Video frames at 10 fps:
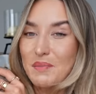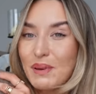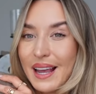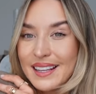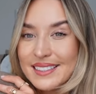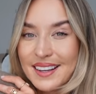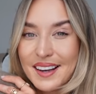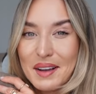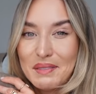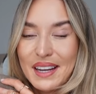a blazer.
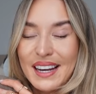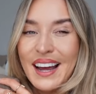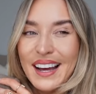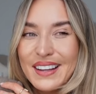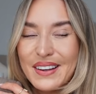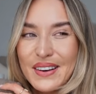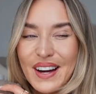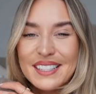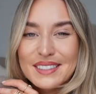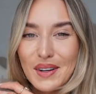I mean, you
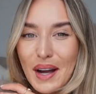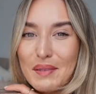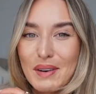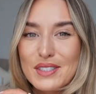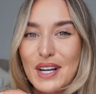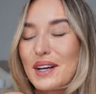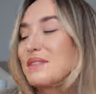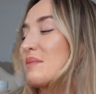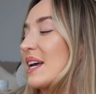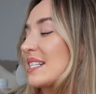guys know how much I love
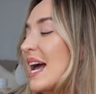a blazer.